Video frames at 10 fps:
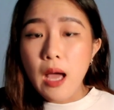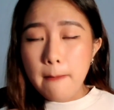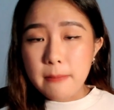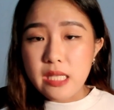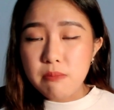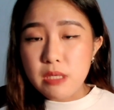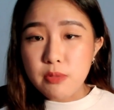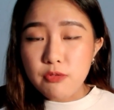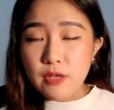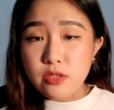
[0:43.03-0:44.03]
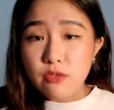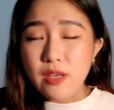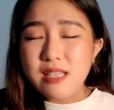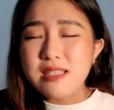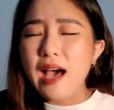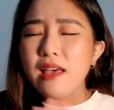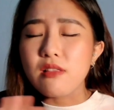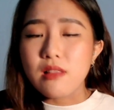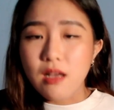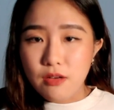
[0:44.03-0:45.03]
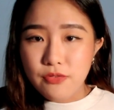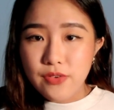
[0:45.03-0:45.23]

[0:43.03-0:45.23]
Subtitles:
meeting people face to face, I love.